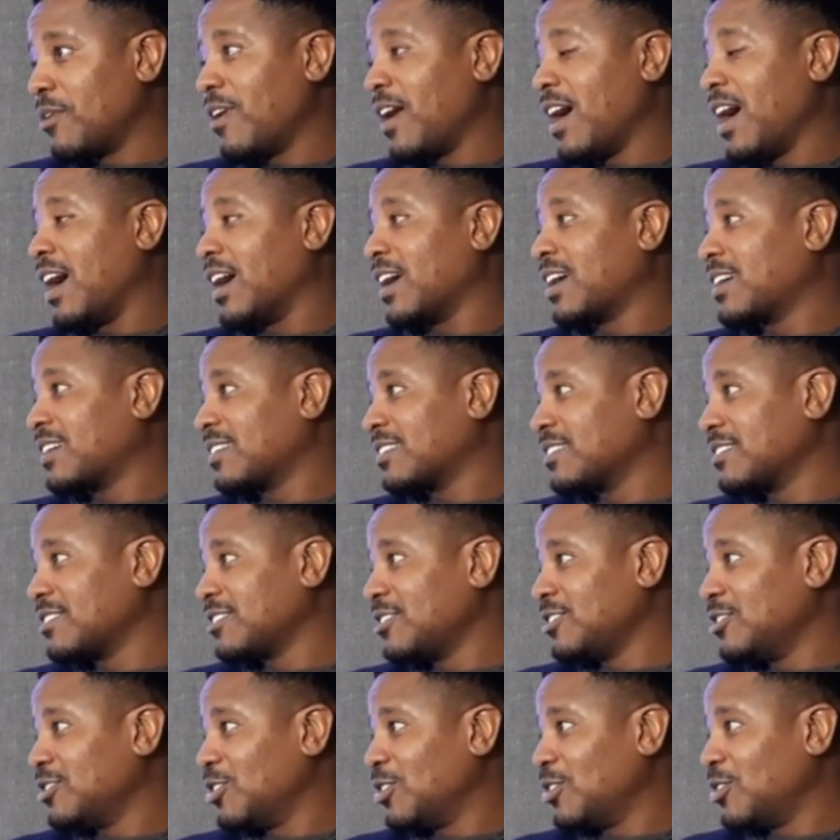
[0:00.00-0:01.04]
Barack.
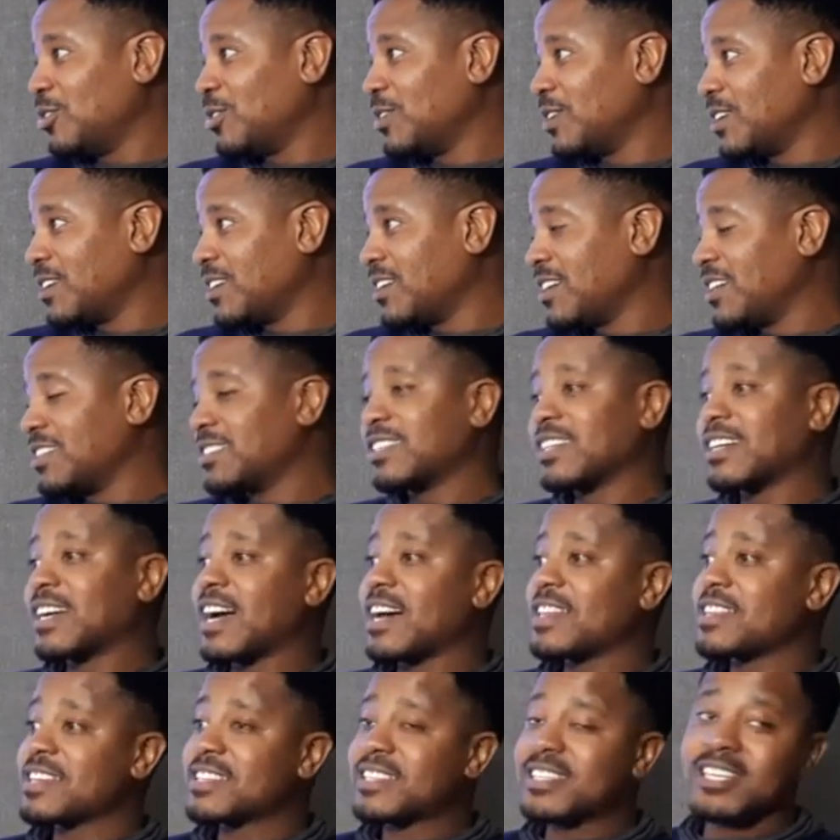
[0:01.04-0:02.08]
He's the
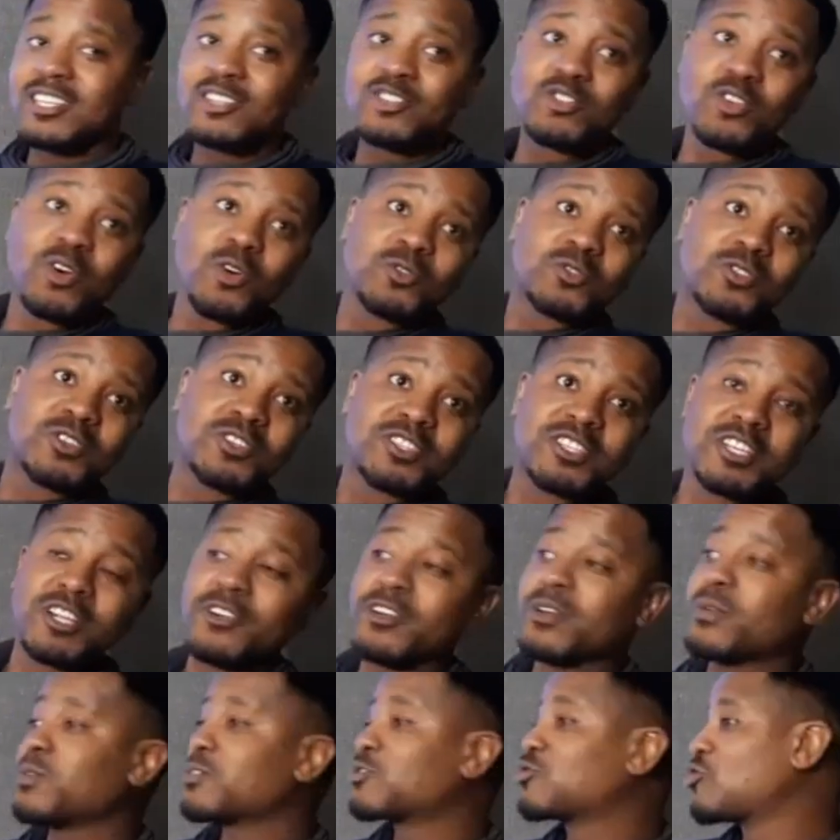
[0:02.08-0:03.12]
guy that sent drones to
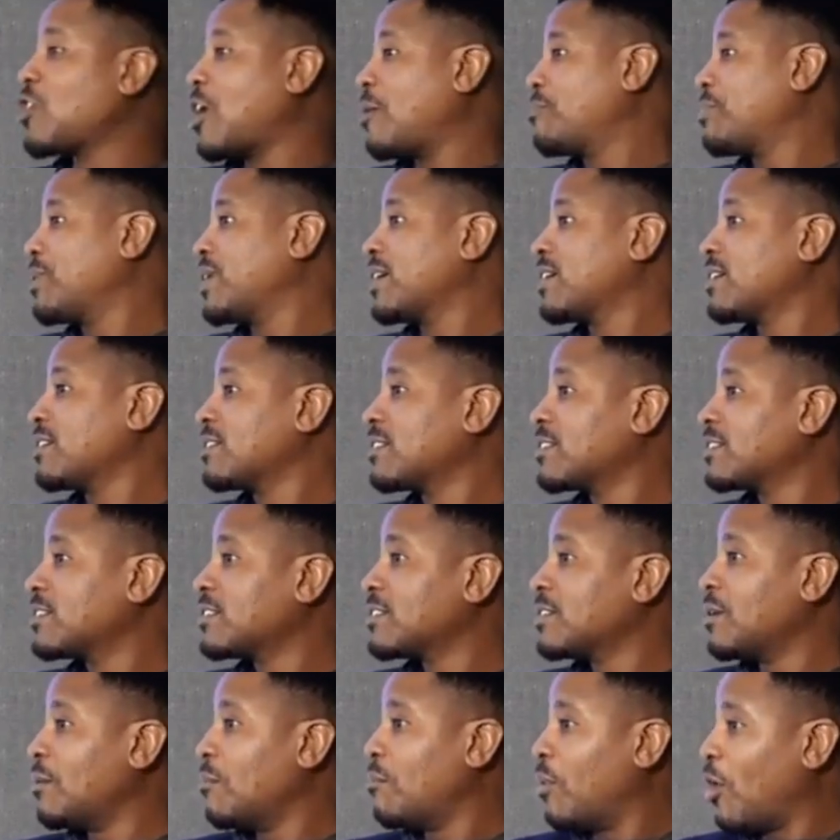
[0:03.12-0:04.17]
Syria, was dropping
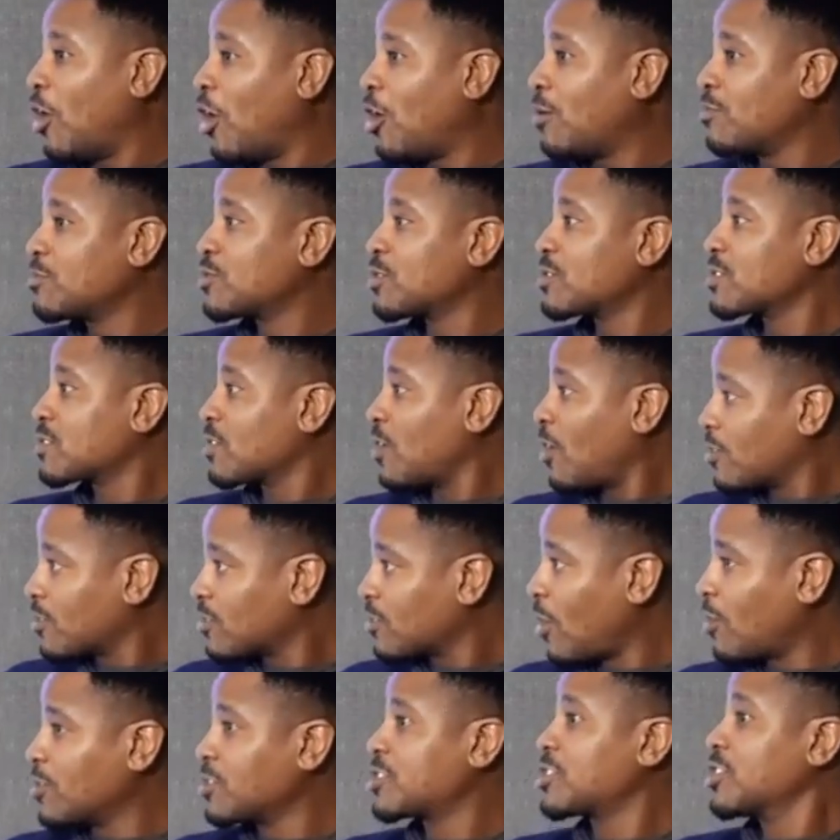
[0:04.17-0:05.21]
bombs on
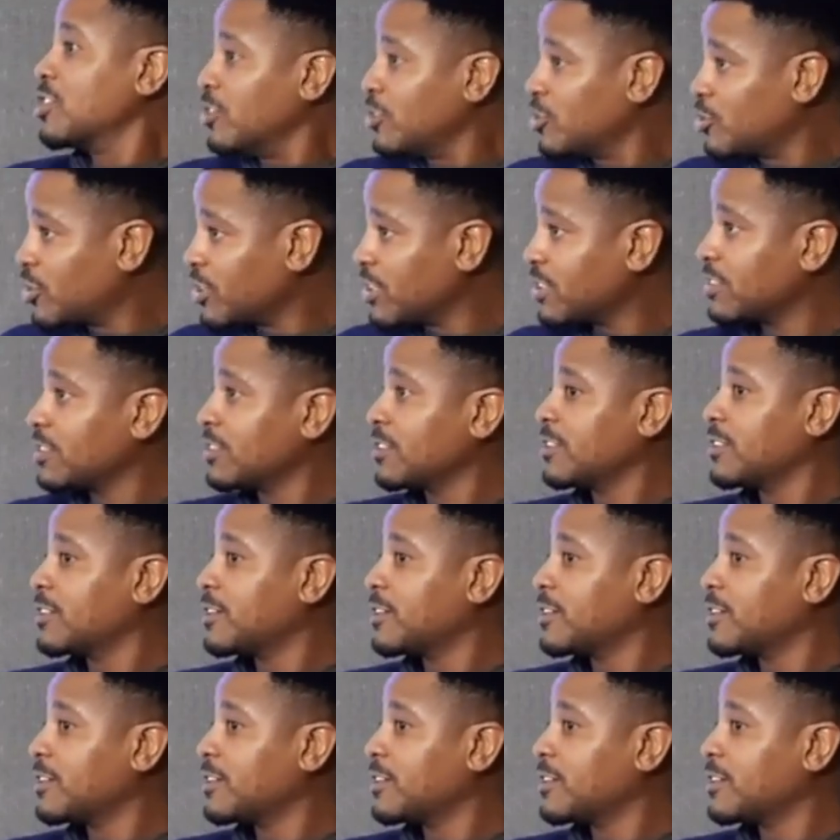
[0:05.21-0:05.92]
children.